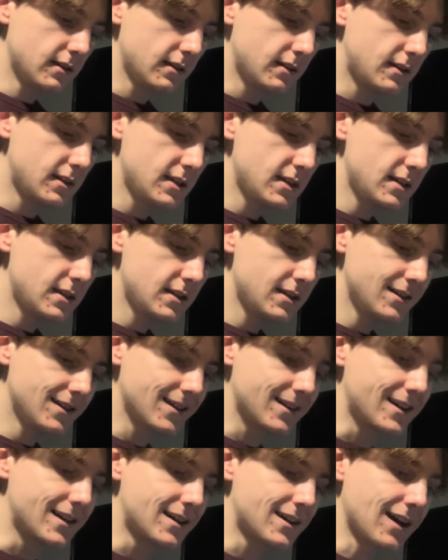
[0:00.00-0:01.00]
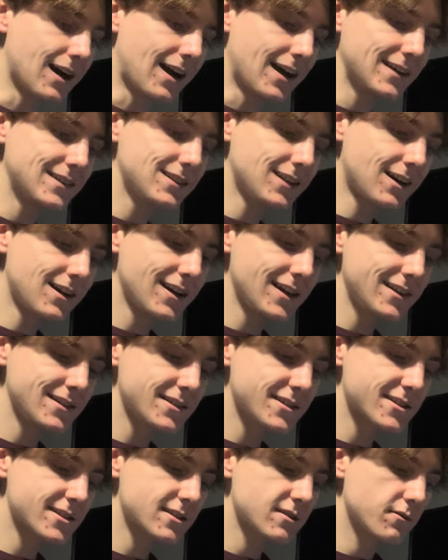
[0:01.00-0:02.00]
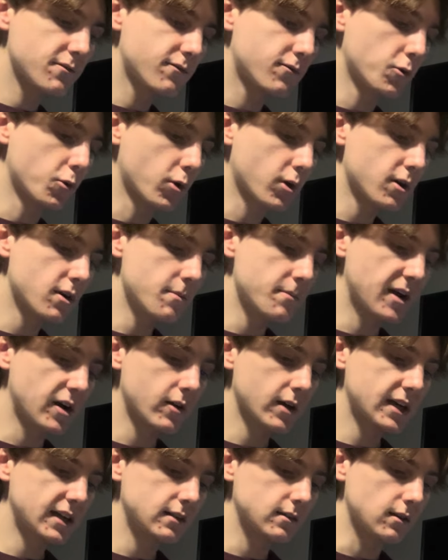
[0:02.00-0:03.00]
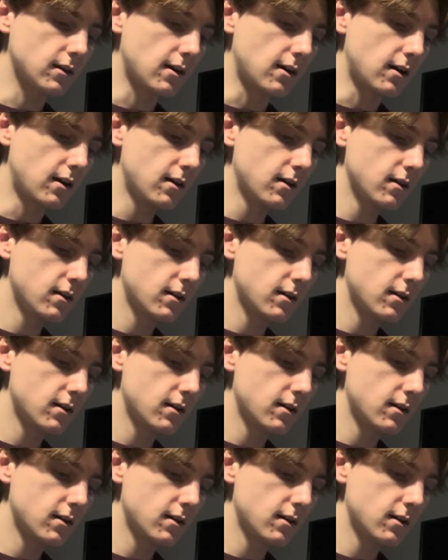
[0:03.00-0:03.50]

The guidelines for American law